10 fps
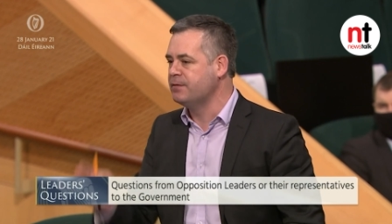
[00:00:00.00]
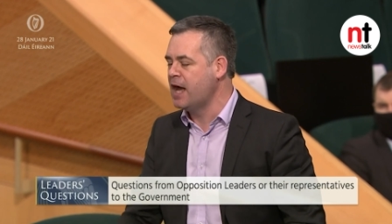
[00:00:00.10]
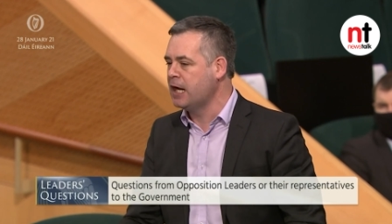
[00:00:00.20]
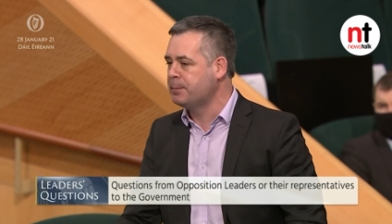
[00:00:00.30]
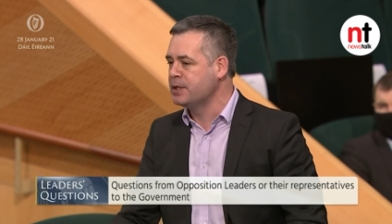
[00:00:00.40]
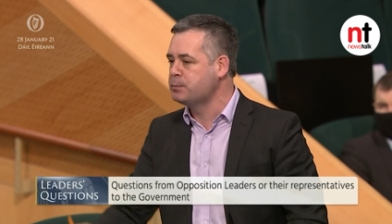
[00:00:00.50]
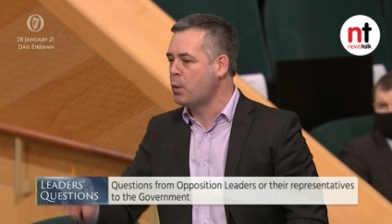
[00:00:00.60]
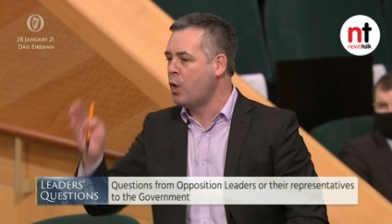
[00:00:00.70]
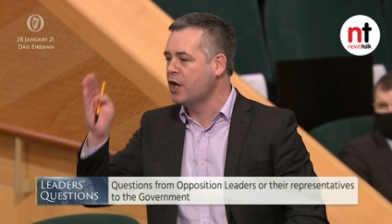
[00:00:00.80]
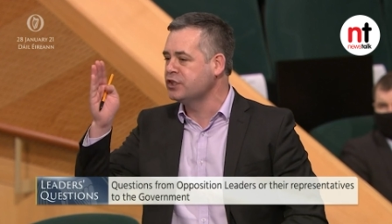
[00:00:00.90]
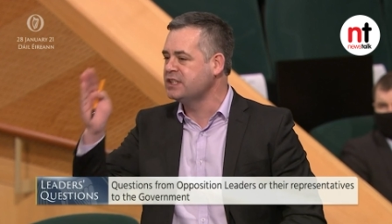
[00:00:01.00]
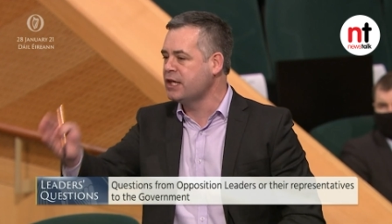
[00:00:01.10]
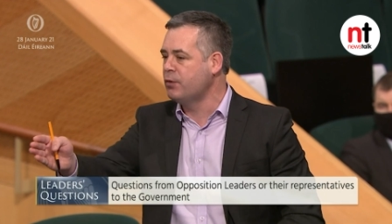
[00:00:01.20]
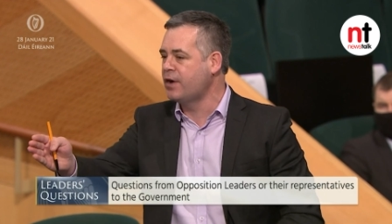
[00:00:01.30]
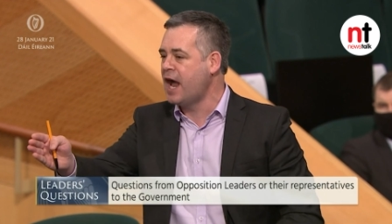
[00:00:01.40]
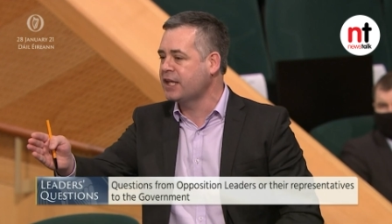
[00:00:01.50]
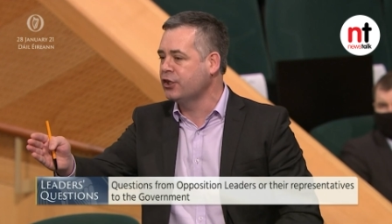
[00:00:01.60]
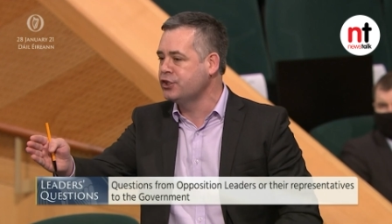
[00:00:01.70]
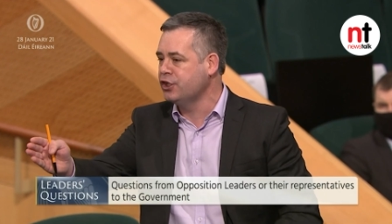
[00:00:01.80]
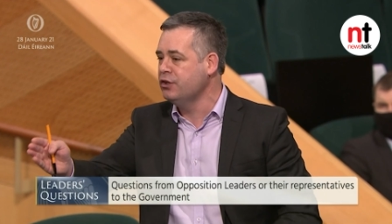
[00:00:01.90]
developers. But what does Leo
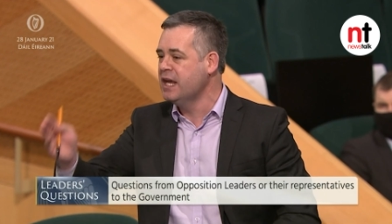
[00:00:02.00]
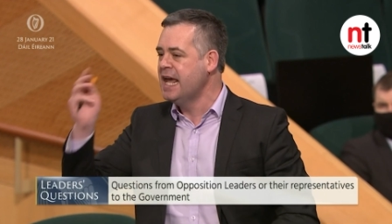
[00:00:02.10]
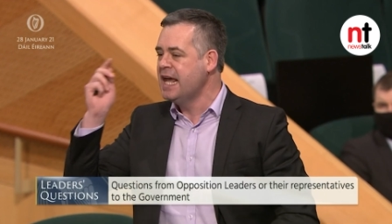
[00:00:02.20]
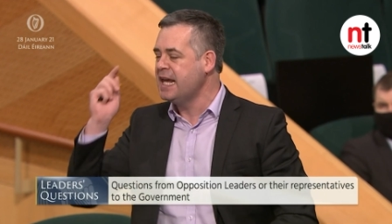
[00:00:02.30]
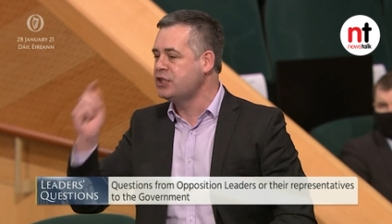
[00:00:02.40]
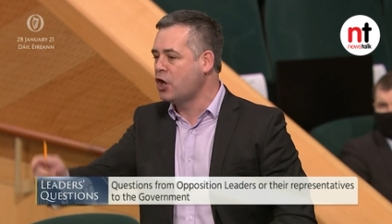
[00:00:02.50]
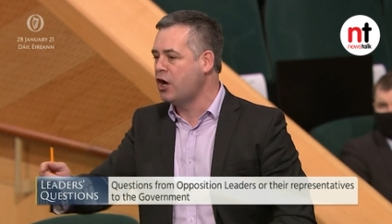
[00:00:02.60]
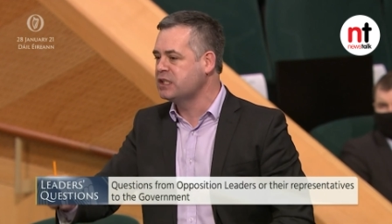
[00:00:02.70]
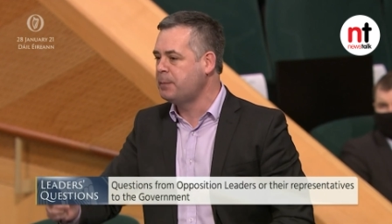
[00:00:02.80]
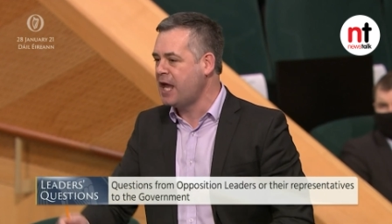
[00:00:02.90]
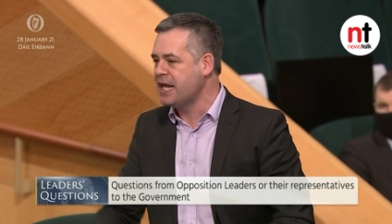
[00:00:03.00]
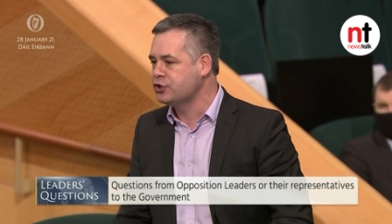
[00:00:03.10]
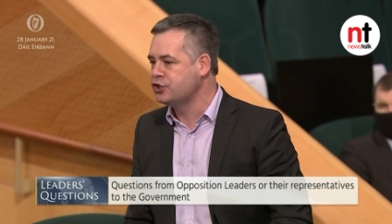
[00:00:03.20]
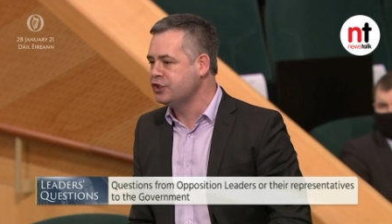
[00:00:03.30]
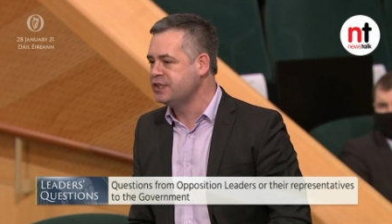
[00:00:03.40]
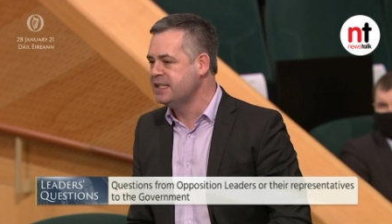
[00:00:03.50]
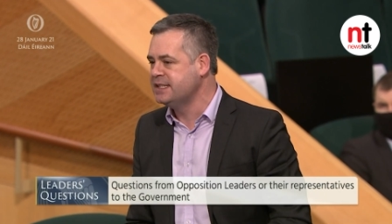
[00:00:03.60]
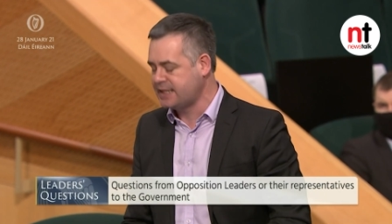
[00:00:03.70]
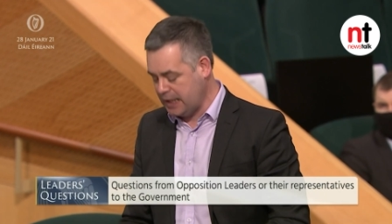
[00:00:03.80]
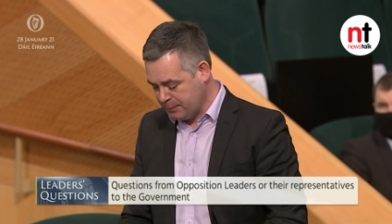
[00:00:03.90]
Varadkar do? He talks about introducing
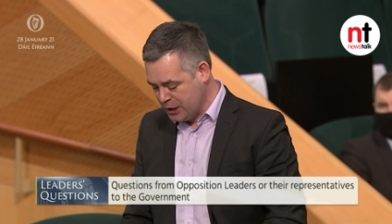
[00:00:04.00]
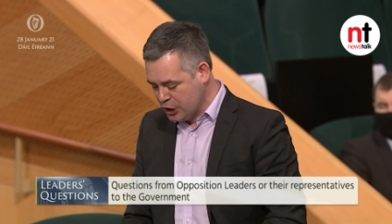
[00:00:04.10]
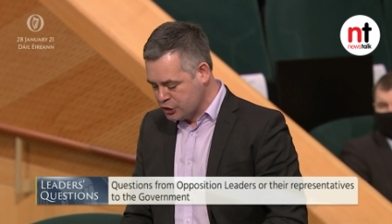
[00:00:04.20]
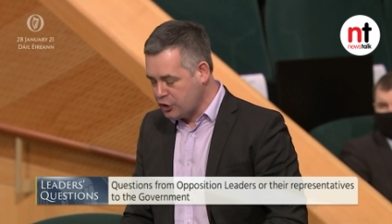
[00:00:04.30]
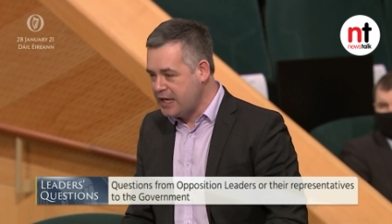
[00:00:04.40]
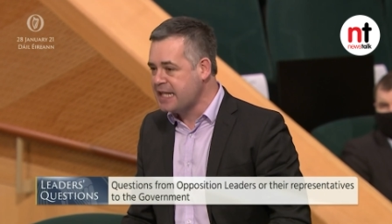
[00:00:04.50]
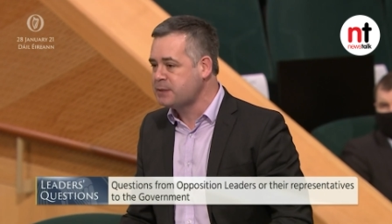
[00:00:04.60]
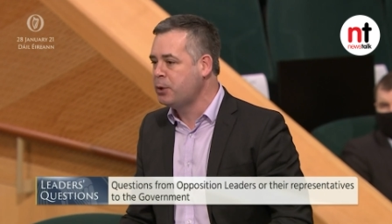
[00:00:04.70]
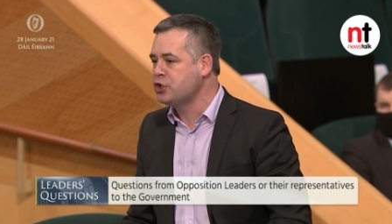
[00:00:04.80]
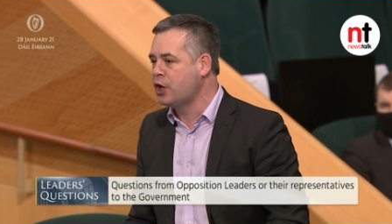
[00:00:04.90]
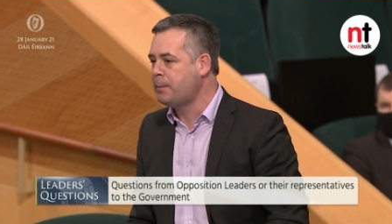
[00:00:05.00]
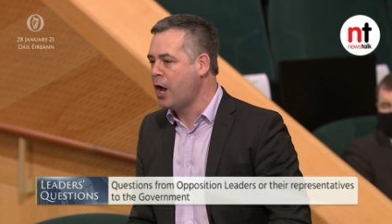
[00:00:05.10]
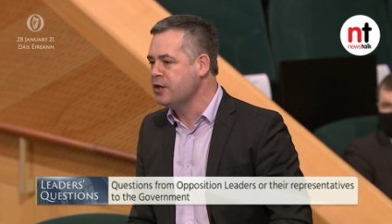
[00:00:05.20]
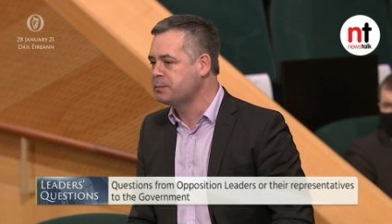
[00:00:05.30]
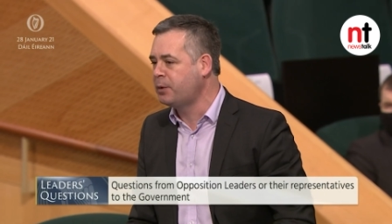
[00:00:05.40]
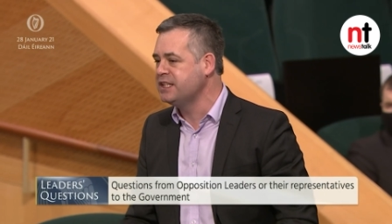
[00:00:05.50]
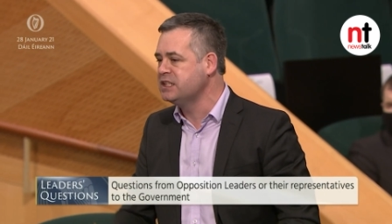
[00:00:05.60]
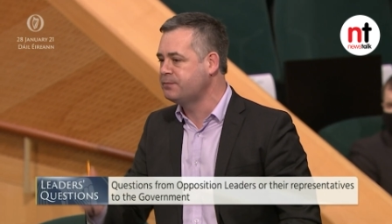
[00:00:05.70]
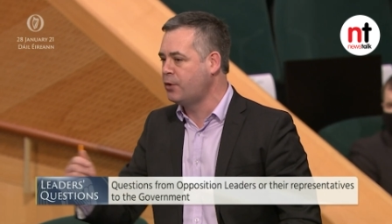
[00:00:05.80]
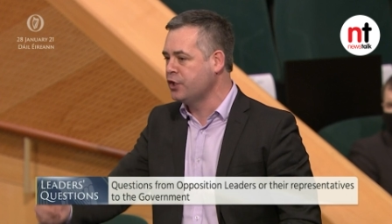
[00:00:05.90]
this scheme. So let's push up house
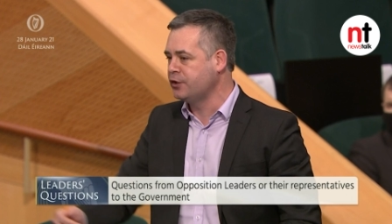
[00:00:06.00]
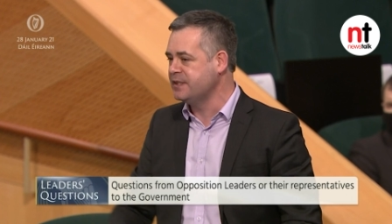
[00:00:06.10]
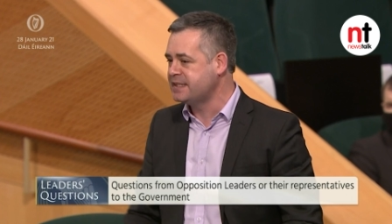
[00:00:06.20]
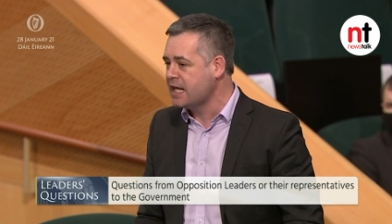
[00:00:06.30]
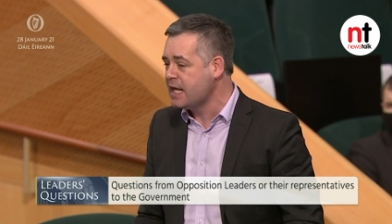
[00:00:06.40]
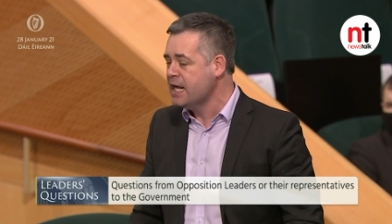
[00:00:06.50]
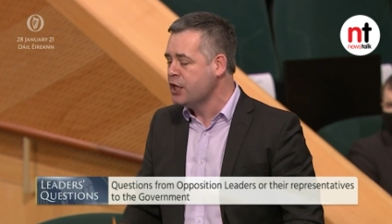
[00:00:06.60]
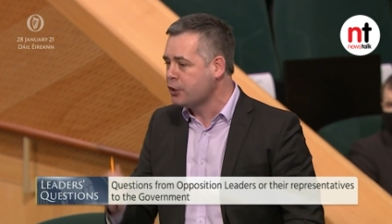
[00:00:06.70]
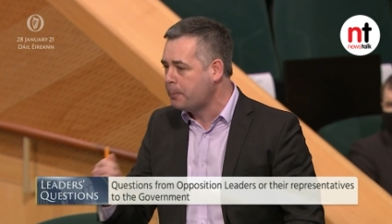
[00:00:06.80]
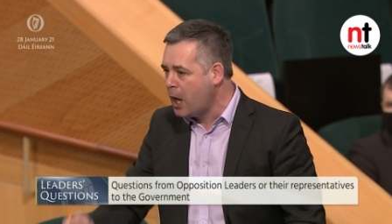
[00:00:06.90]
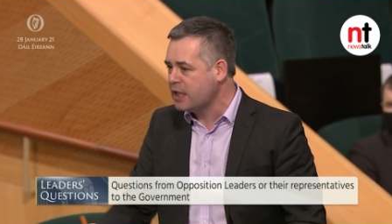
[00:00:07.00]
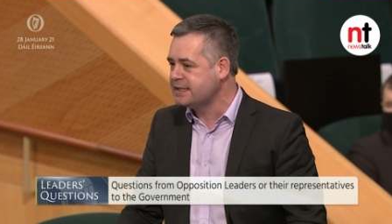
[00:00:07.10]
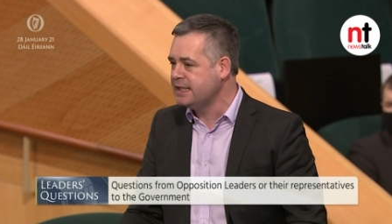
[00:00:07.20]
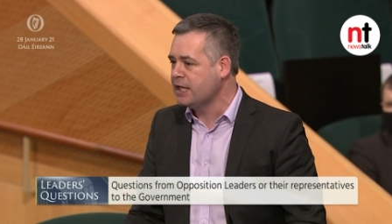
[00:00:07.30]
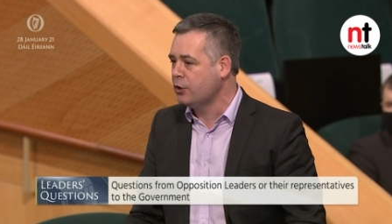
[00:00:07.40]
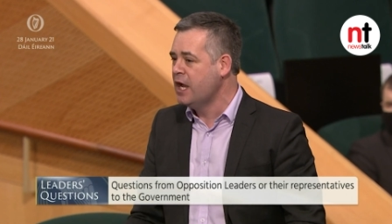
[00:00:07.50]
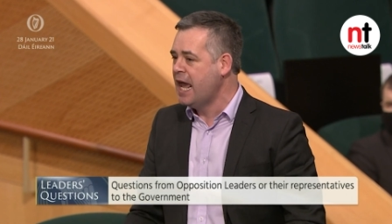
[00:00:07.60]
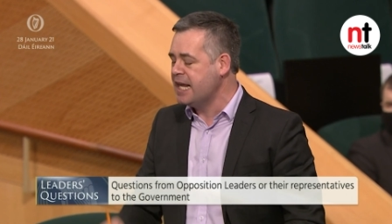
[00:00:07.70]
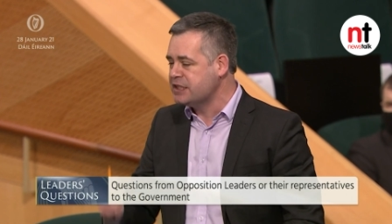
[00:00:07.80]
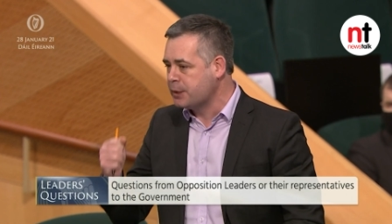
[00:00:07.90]
prices further. Is that your policy, Leo?
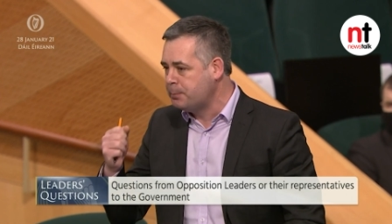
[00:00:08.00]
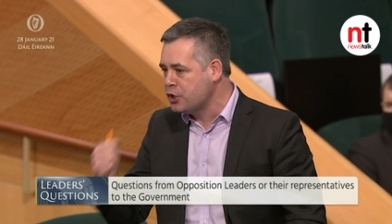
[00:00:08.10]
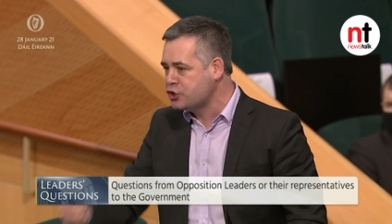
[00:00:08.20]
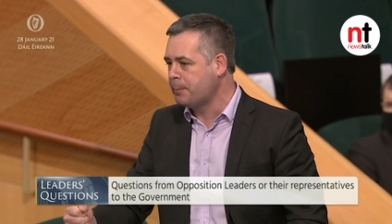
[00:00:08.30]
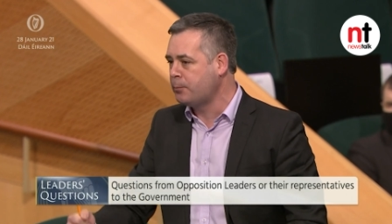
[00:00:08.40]
Is it to push up